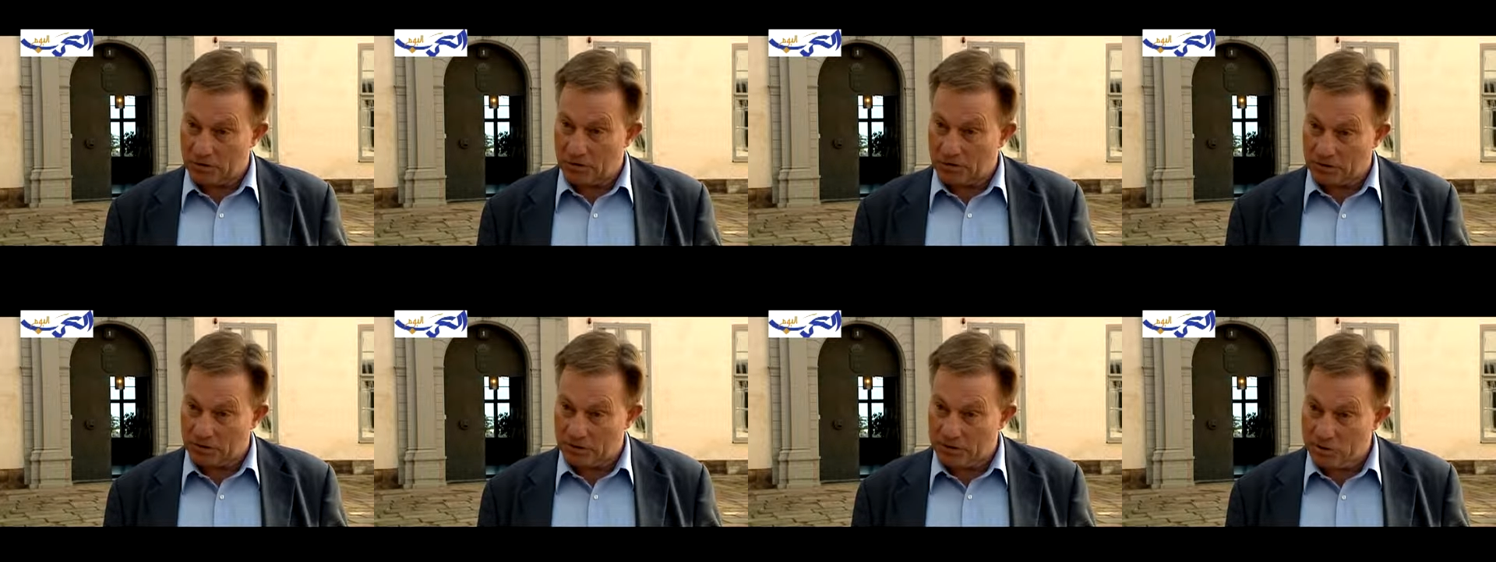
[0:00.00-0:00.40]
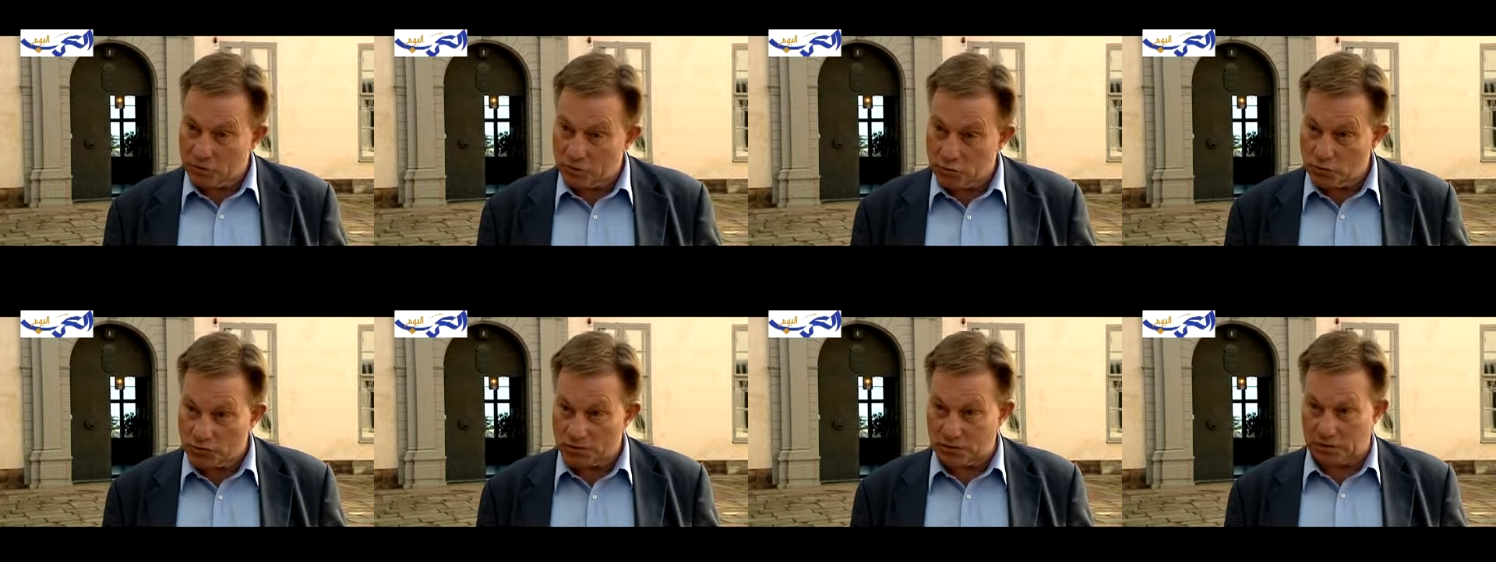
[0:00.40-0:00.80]
not
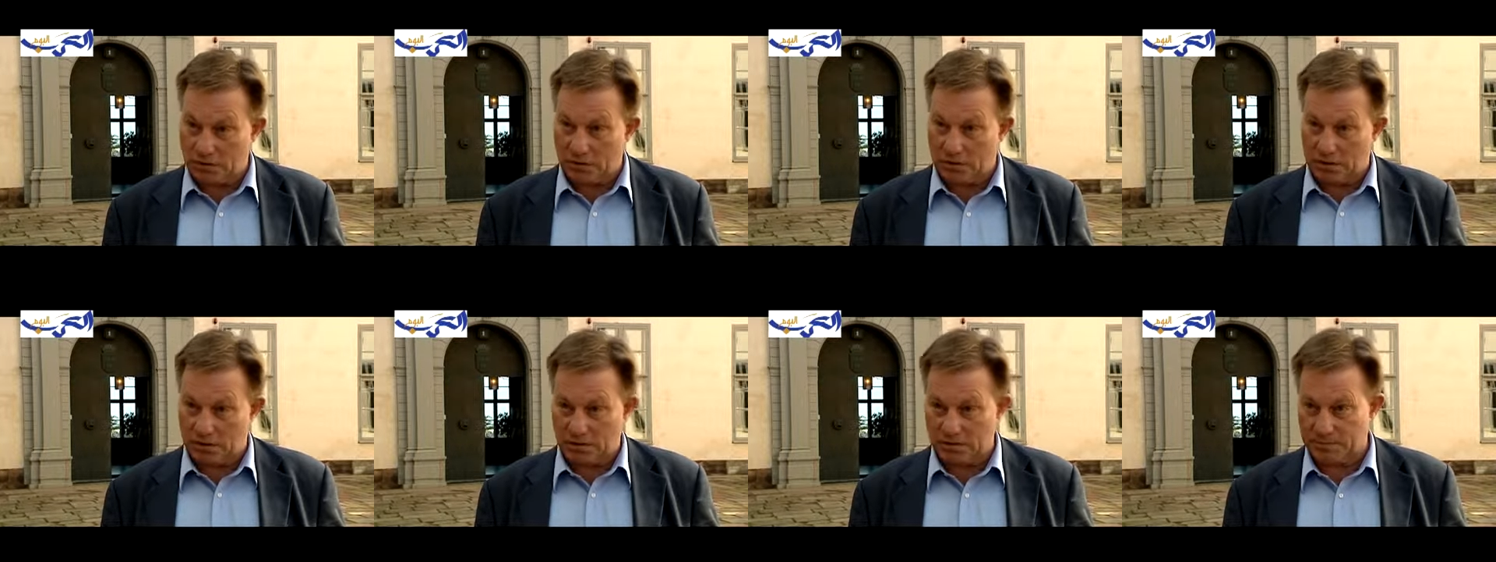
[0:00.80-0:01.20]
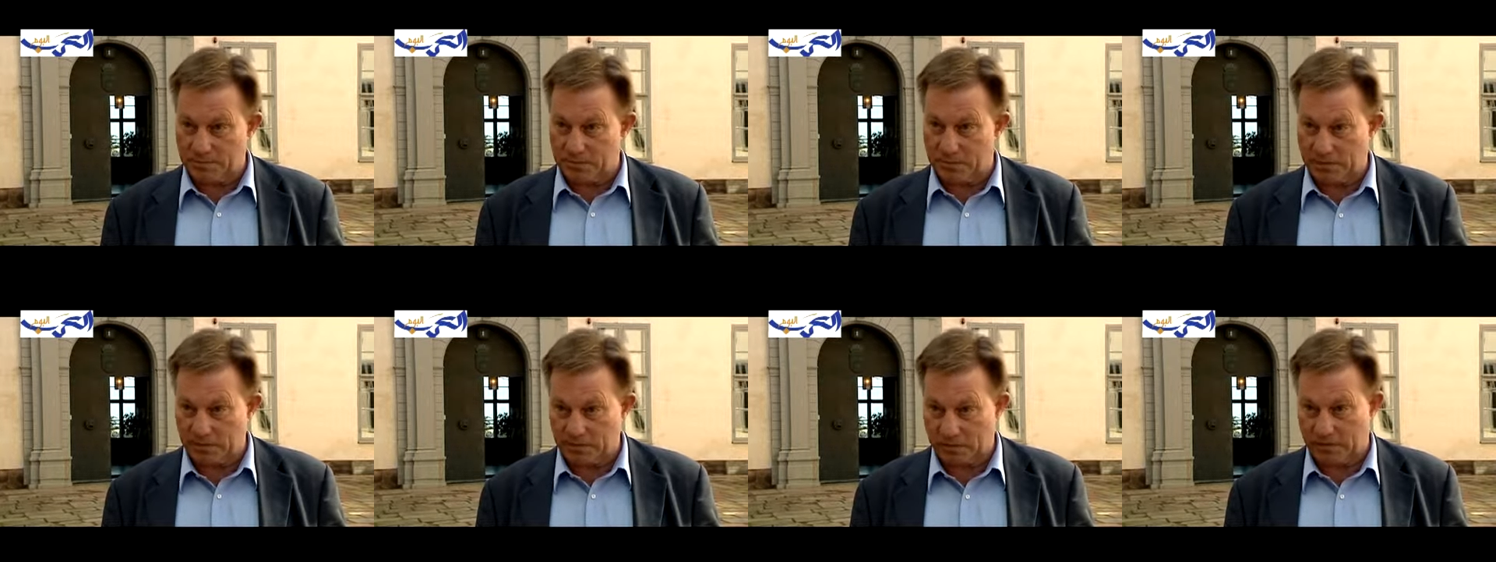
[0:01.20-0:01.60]
lose the last
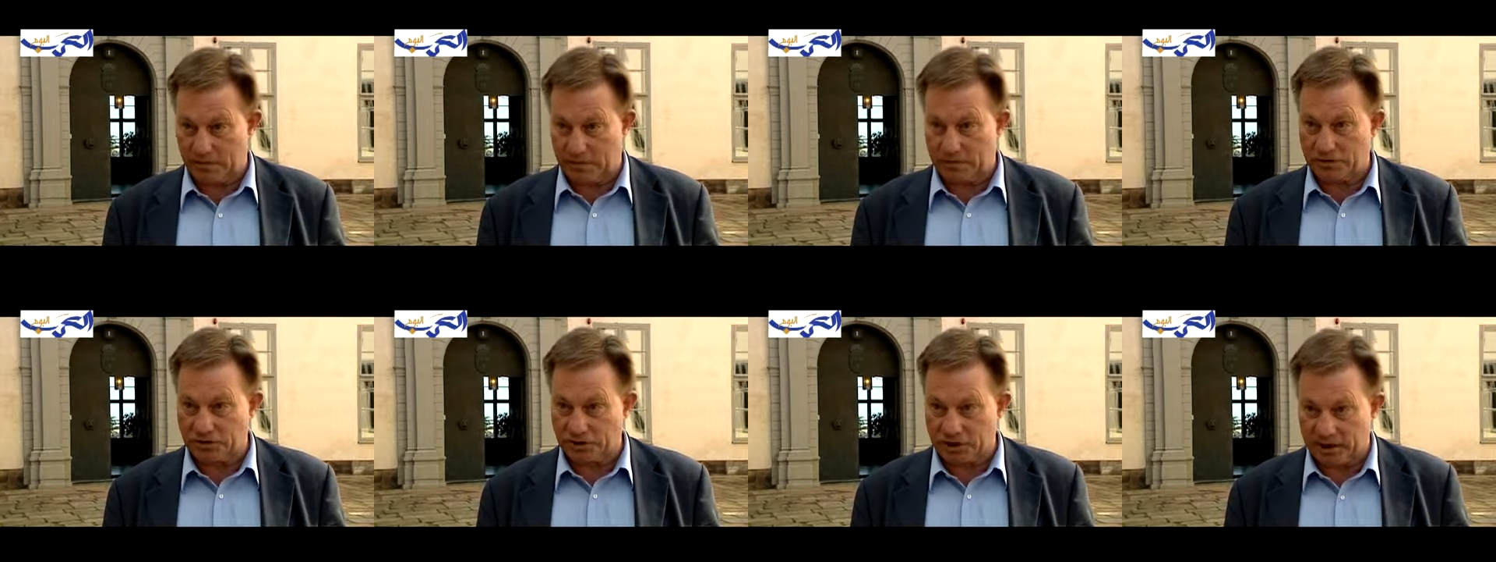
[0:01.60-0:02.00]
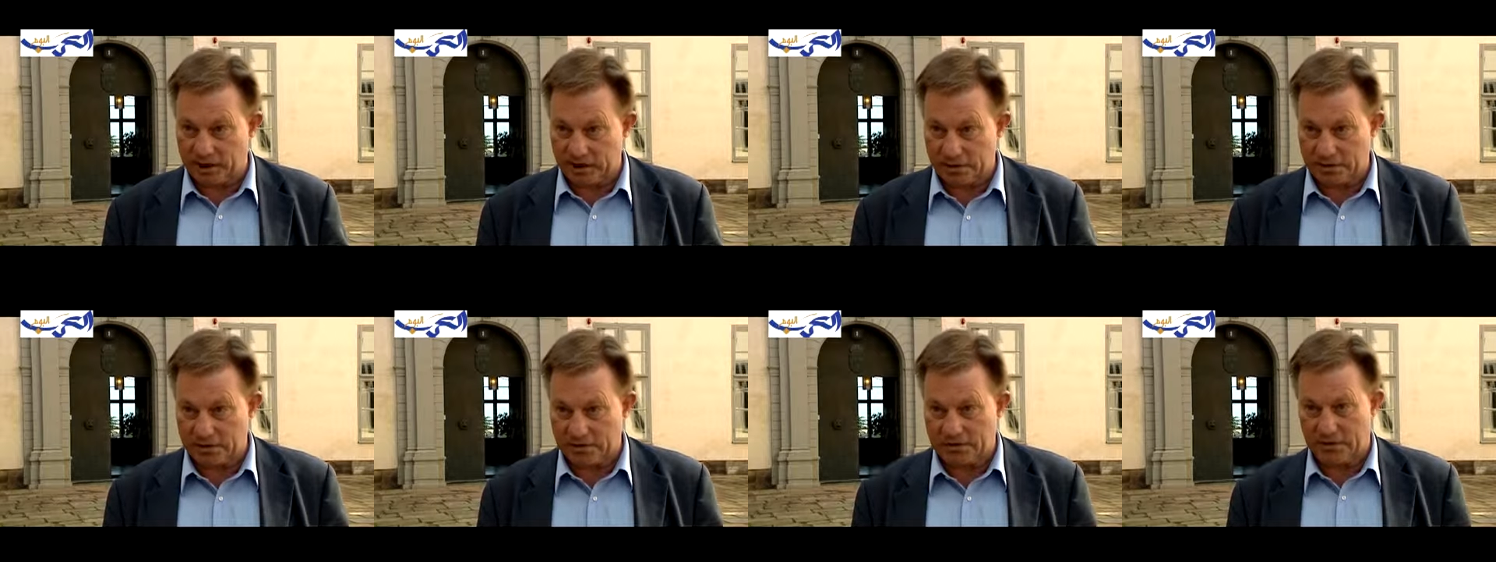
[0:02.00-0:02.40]
part of it,
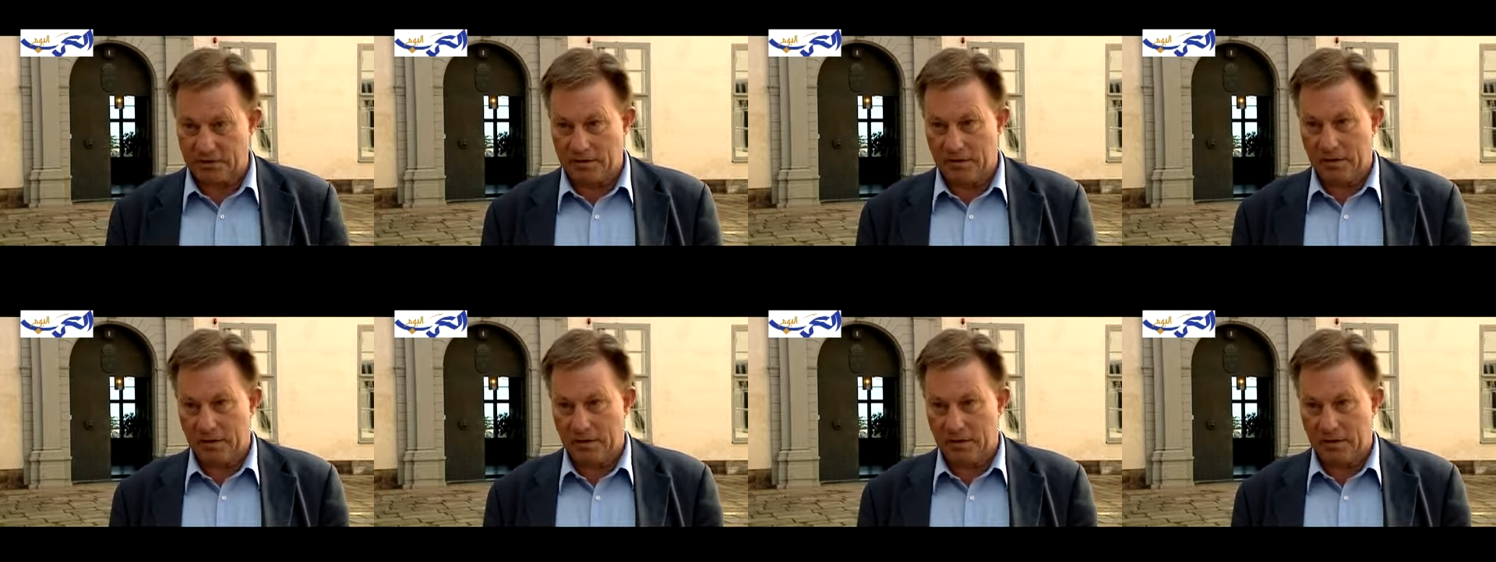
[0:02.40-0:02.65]
rights.